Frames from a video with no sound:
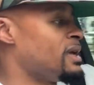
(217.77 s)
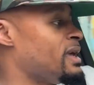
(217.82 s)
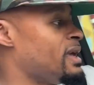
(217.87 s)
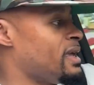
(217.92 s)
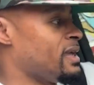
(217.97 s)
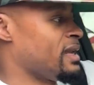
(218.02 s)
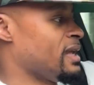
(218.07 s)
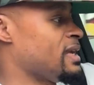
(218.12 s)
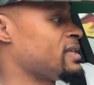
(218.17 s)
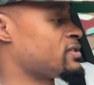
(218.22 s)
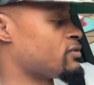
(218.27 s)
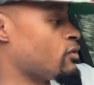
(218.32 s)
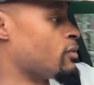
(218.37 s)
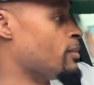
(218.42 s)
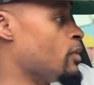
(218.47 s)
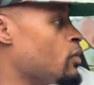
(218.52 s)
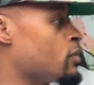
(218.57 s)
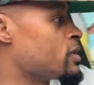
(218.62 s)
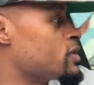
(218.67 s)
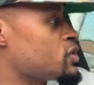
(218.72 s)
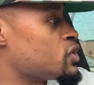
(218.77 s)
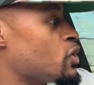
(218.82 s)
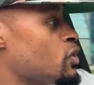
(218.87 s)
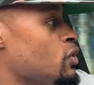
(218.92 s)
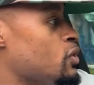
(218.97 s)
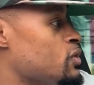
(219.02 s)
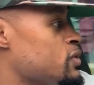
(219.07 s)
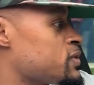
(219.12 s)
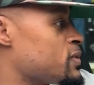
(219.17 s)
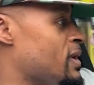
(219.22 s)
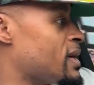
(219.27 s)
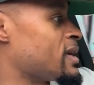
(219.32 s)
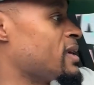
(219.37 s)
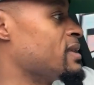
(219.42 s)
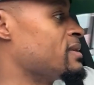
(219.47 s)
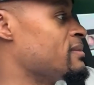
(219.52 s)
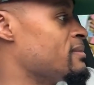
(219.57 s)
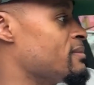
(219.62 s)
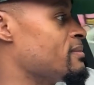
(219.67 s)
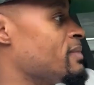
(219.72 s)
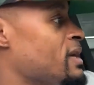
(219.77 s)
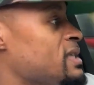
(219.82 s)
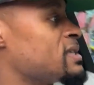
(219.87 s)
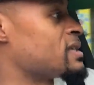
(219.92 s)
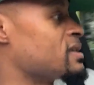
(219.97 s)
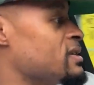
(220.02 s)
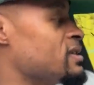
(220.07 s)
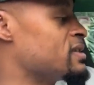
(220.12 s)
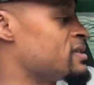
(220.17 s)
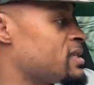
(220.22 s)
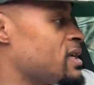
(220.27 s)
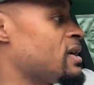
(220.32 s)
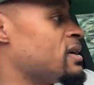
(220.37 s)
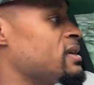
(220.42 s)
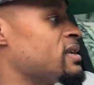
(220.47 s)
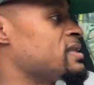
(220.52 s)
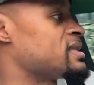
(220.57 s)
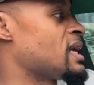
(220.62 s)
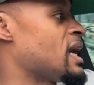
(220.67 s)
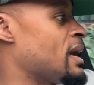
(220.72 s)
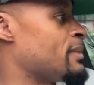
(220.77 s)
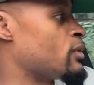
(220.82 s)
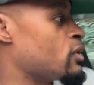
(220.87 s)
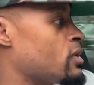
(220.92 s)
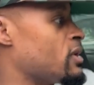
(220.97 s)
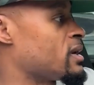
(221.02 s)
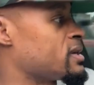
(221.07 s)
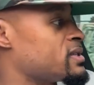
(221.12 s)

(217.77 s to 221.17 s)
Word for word: and it has a remote control, so I can basically turn the timer on.